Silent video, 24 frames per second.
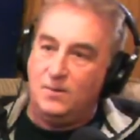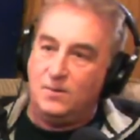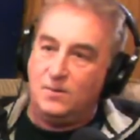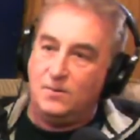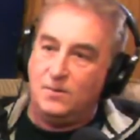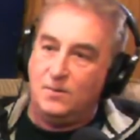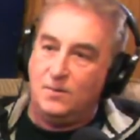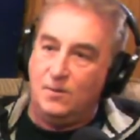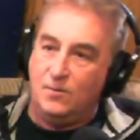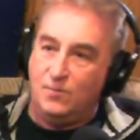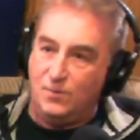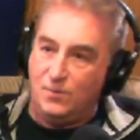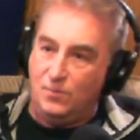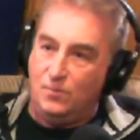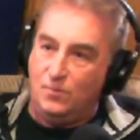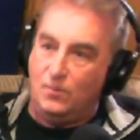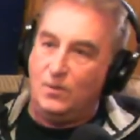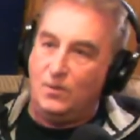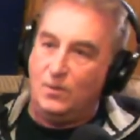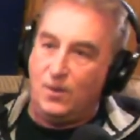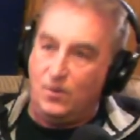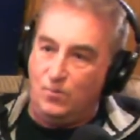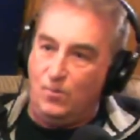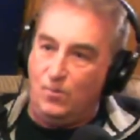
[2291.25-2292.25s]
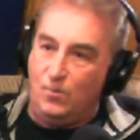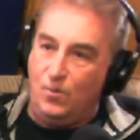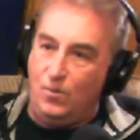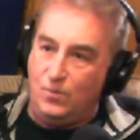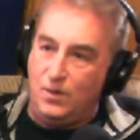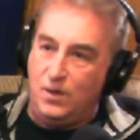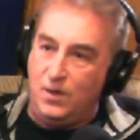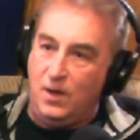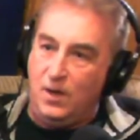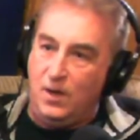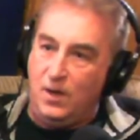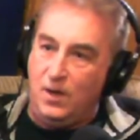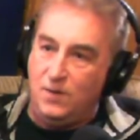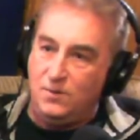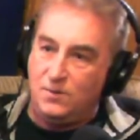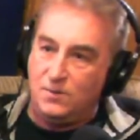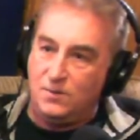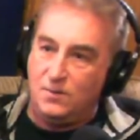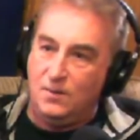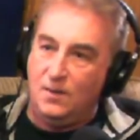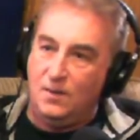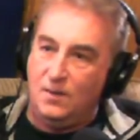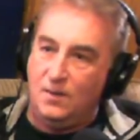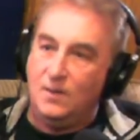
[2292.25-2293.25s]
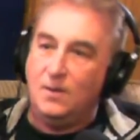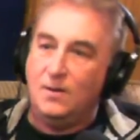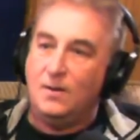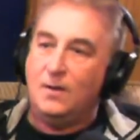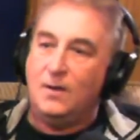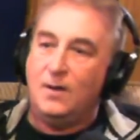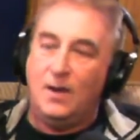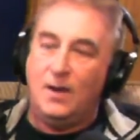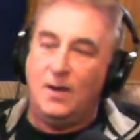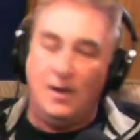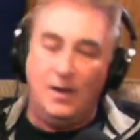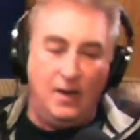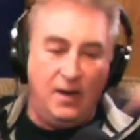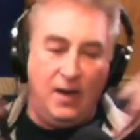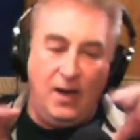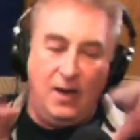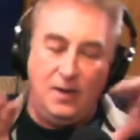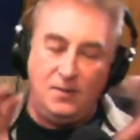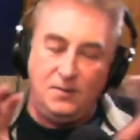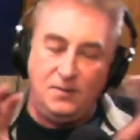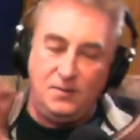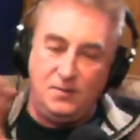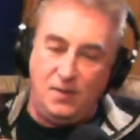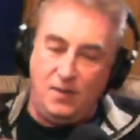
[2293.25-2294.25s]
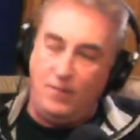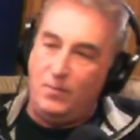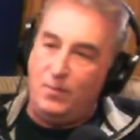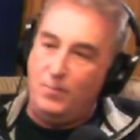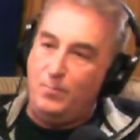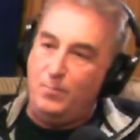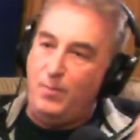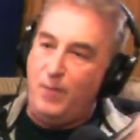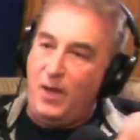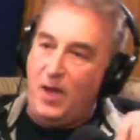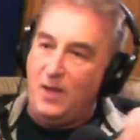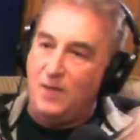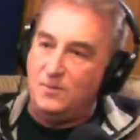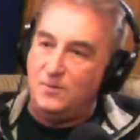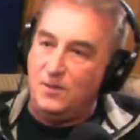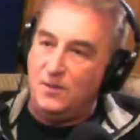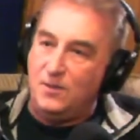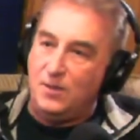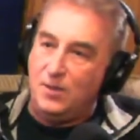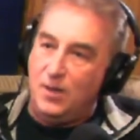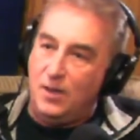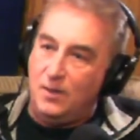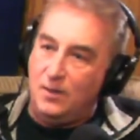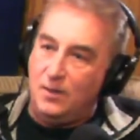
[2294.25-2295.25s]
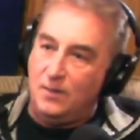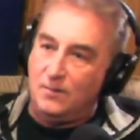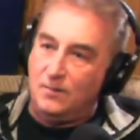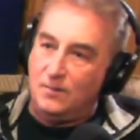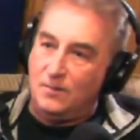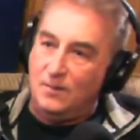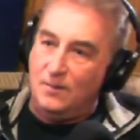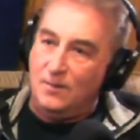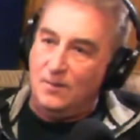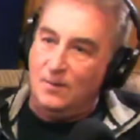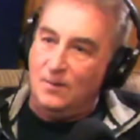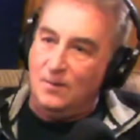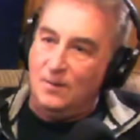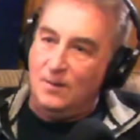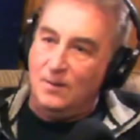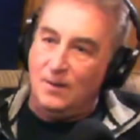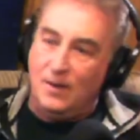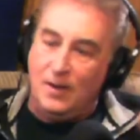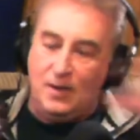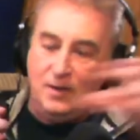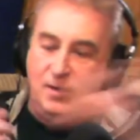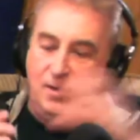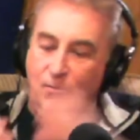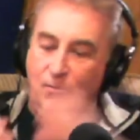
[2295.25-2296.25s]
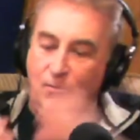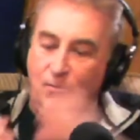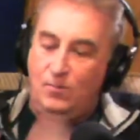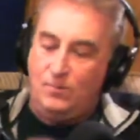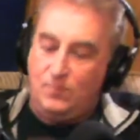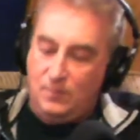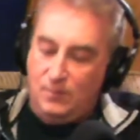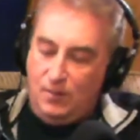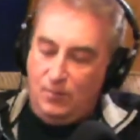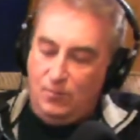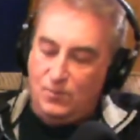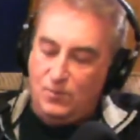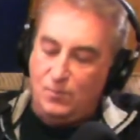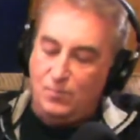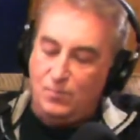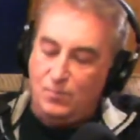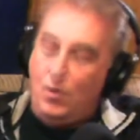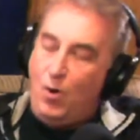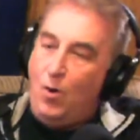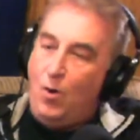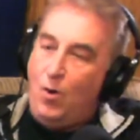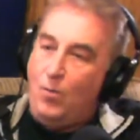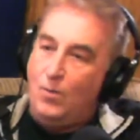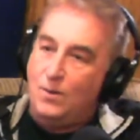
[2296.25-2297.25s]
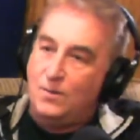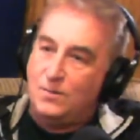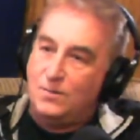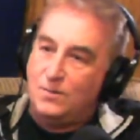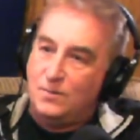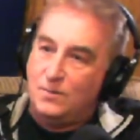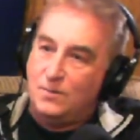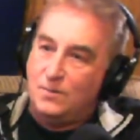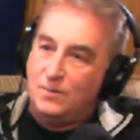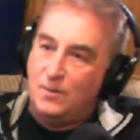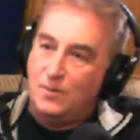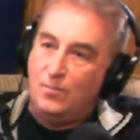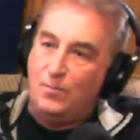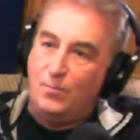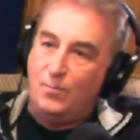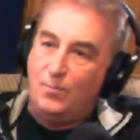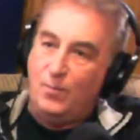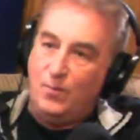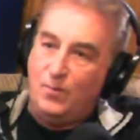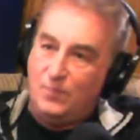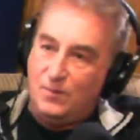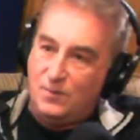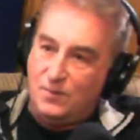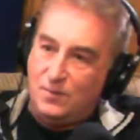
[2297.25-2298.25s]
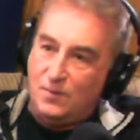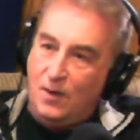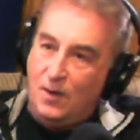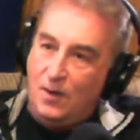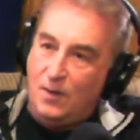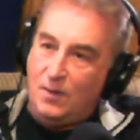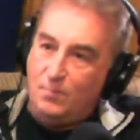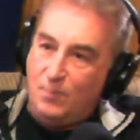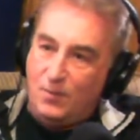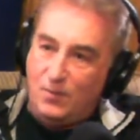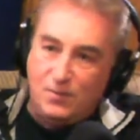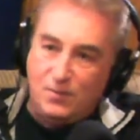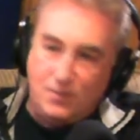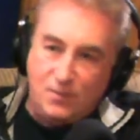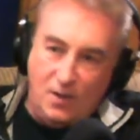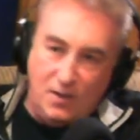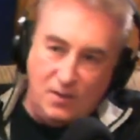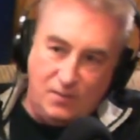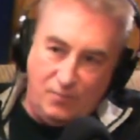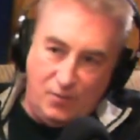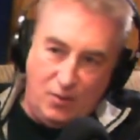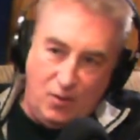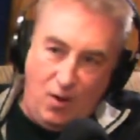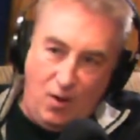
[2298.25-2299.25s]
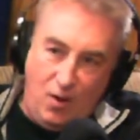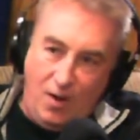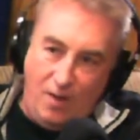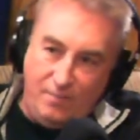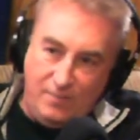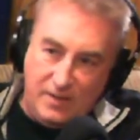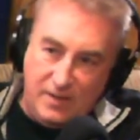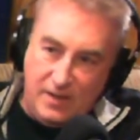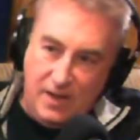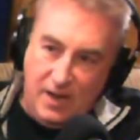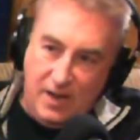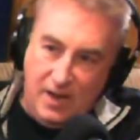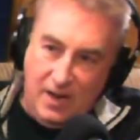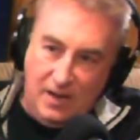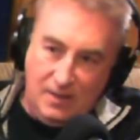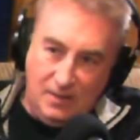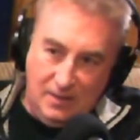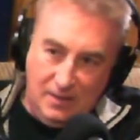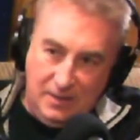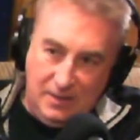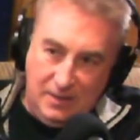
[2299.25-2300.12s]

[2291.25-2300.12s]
It was like a road case, and it had seven pads in it, and they were they were small ones. They were about this size, about the size of a coffee can lid.